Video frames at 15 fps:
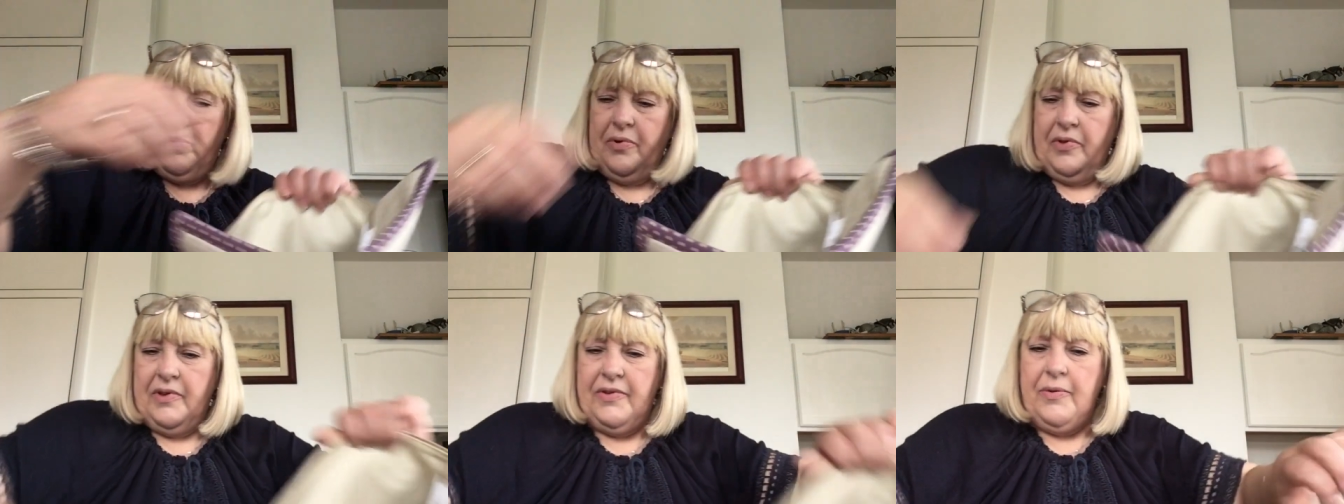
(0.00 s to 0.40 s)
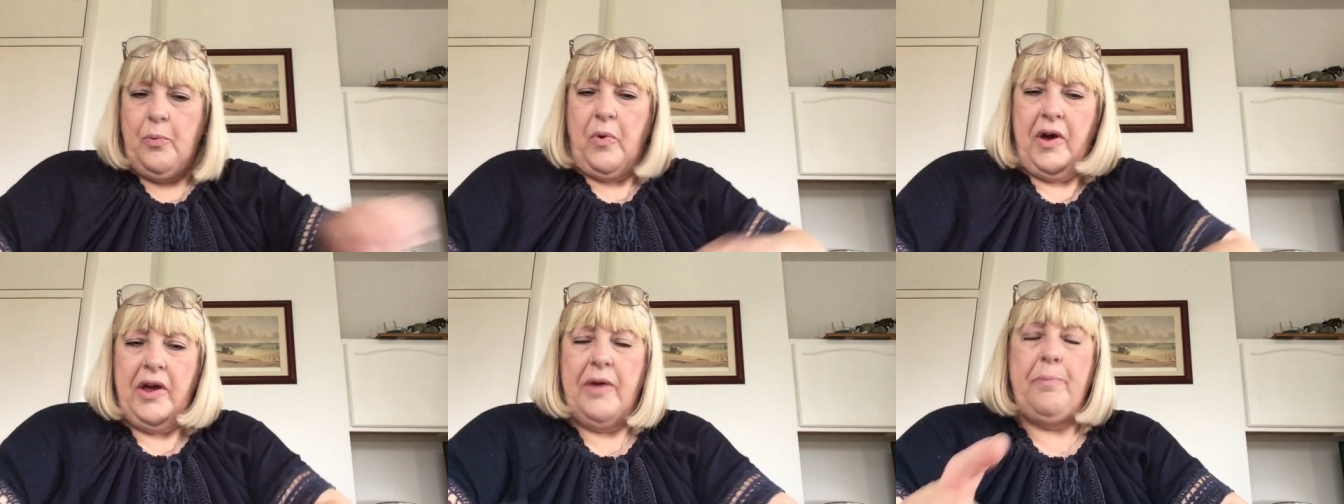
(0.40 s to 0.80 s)
put this
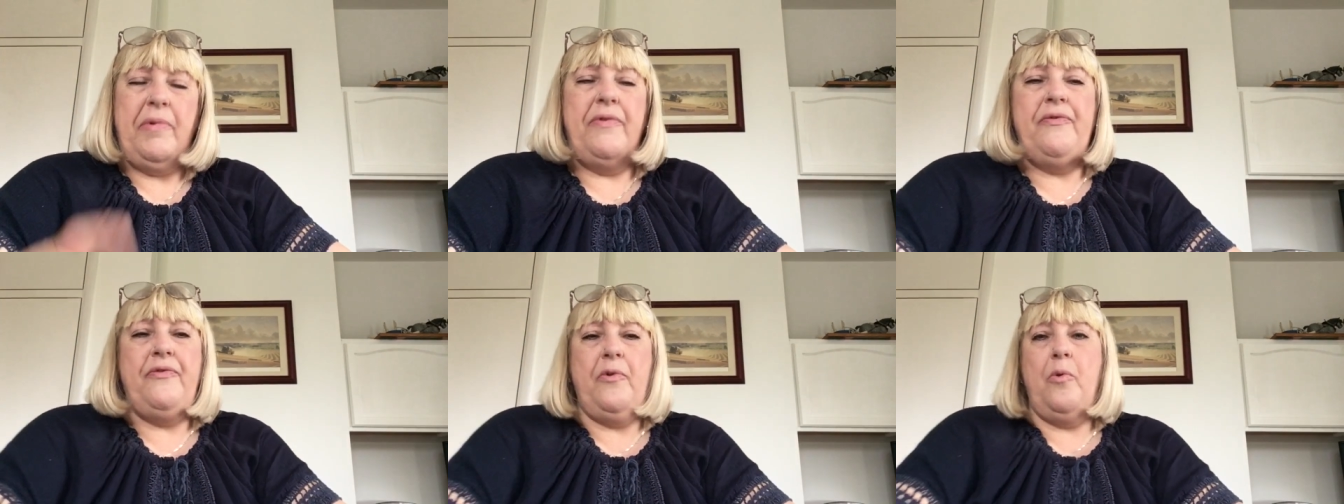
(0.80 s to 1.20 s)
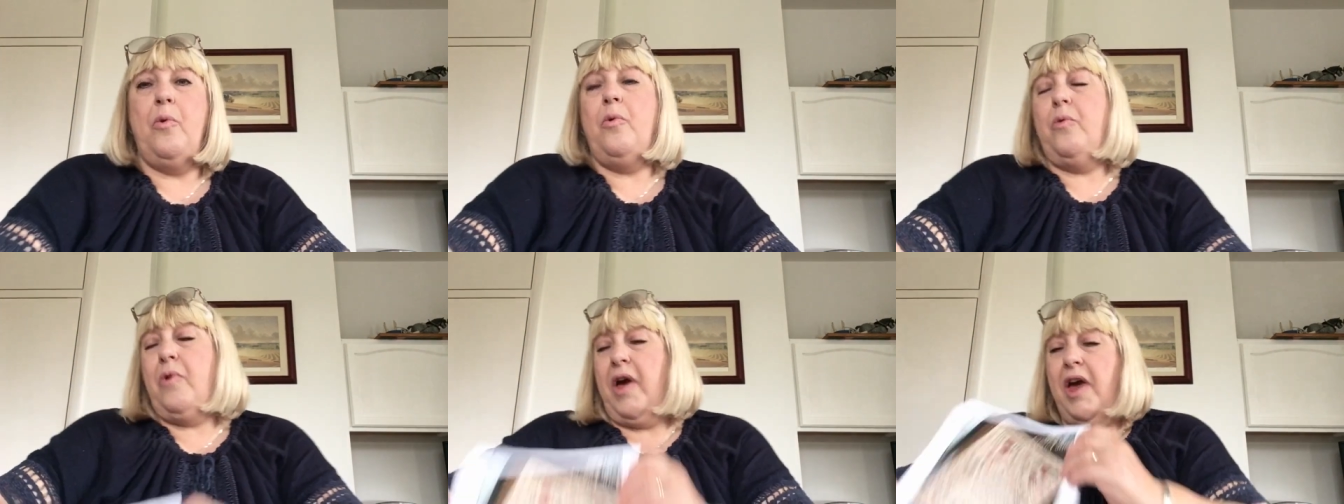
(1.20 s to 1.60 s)
away
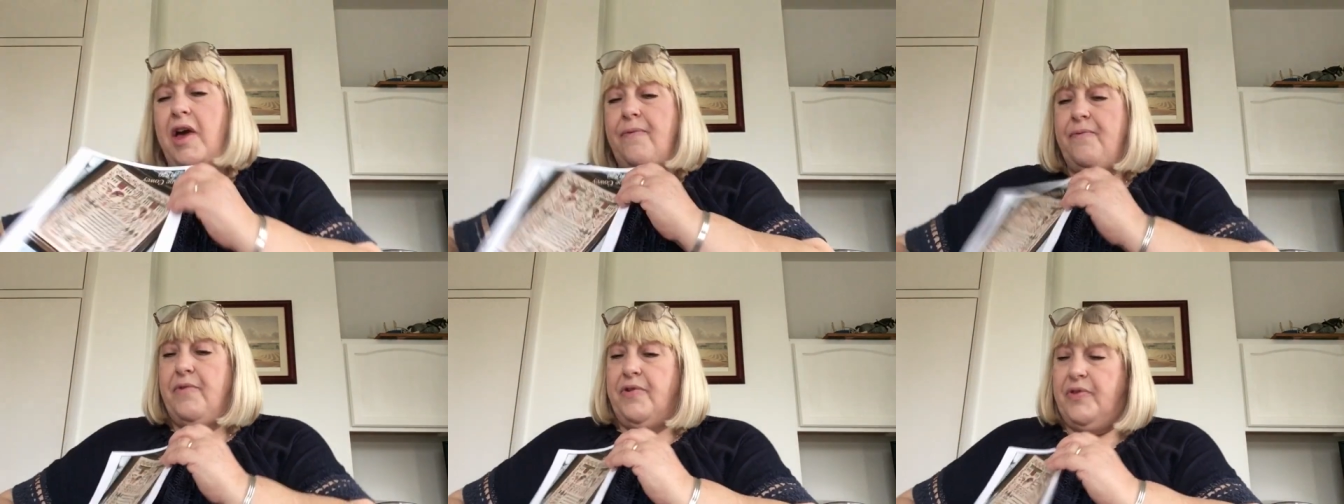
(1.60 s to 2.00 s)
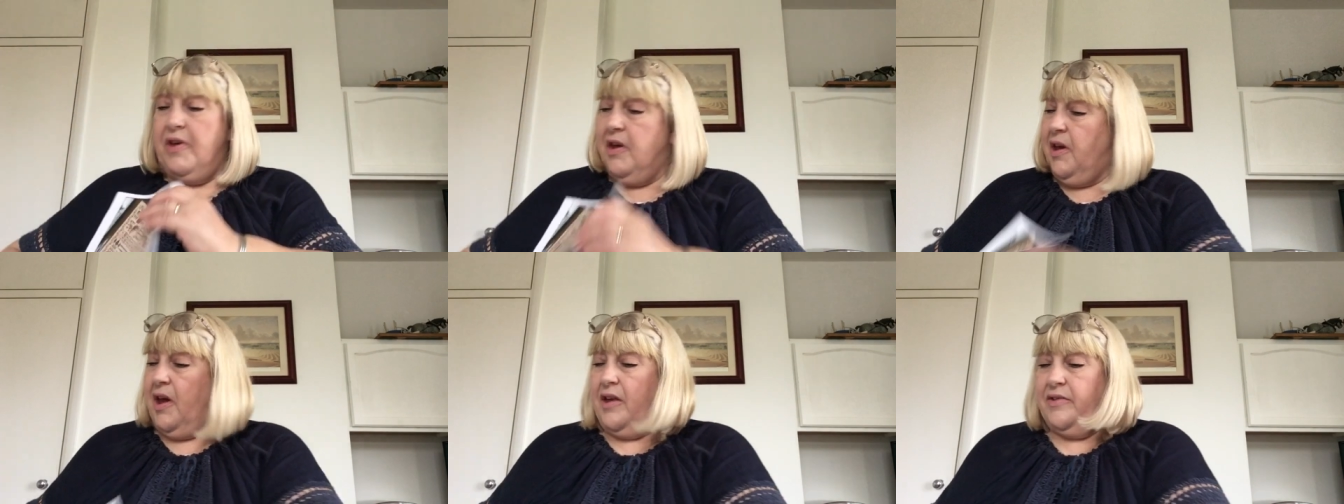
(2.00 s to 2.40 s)
before
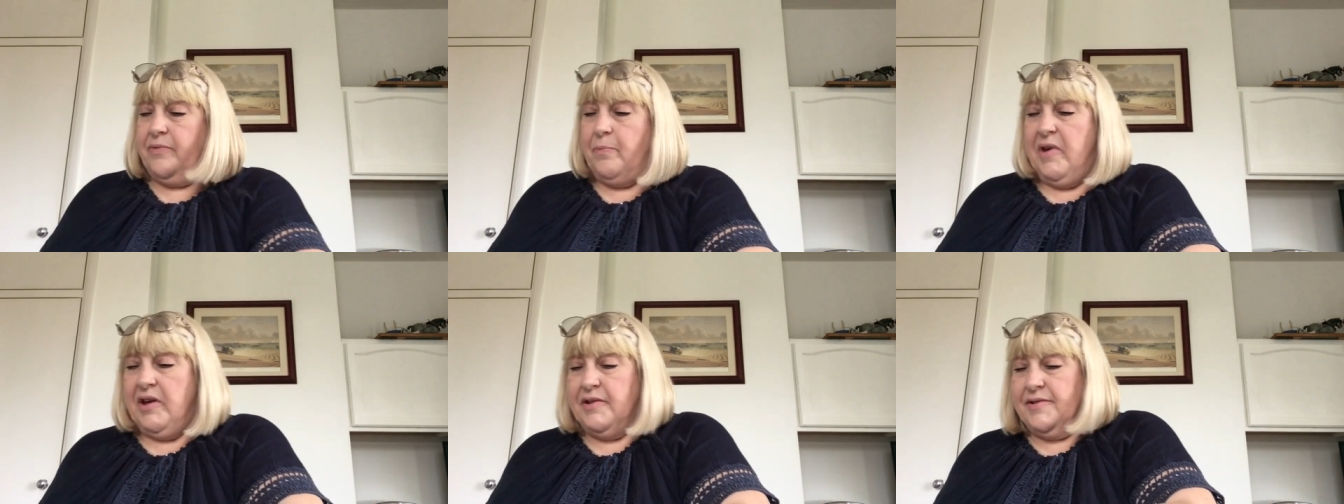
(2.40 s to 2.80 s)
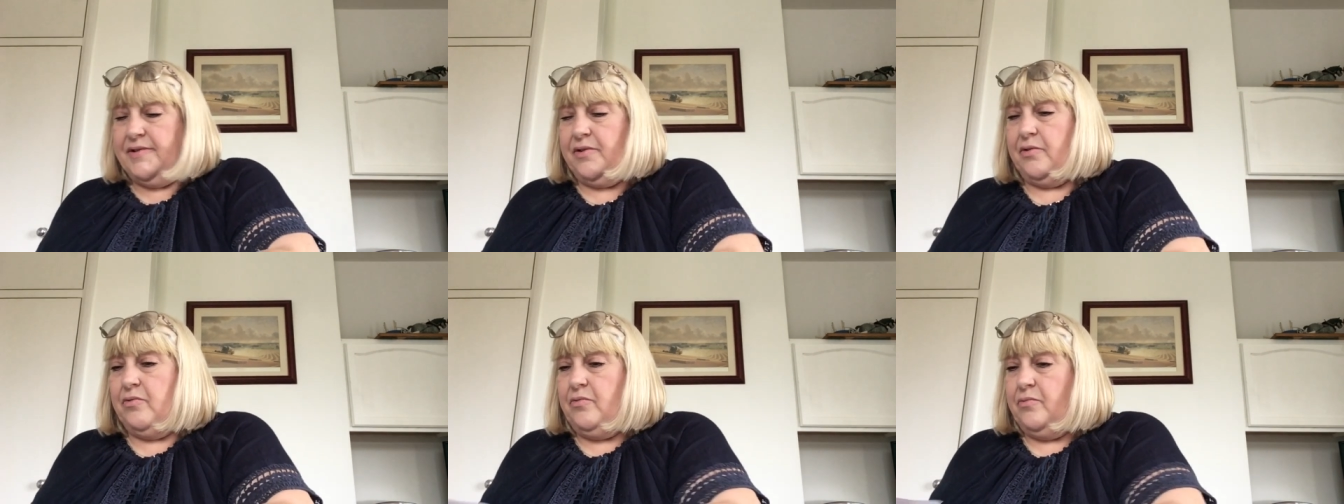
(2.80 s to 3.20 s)
everything gets mixed
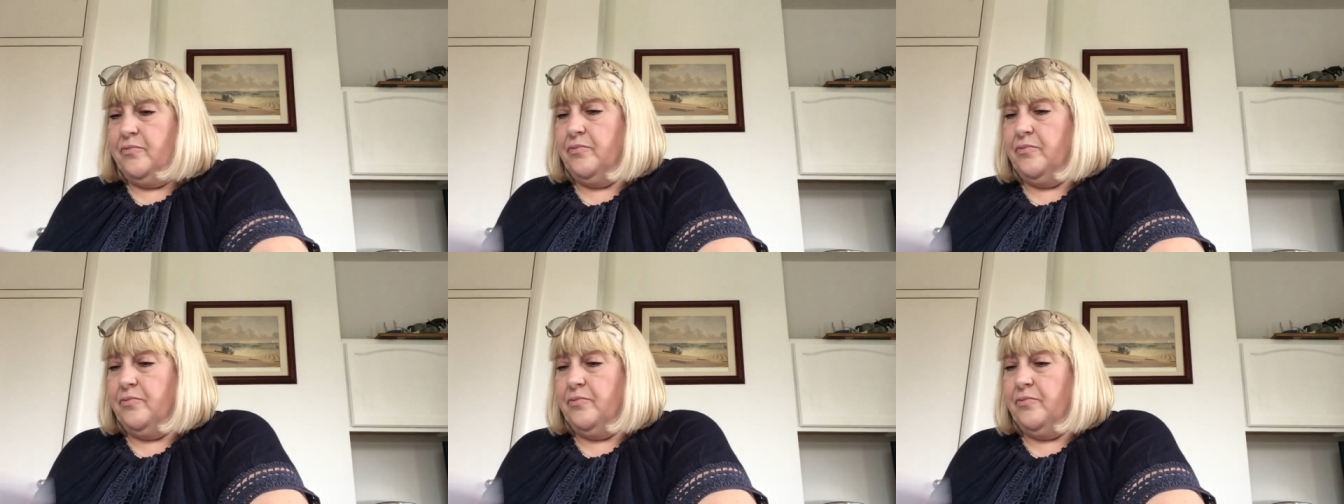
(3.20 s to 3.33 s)
up.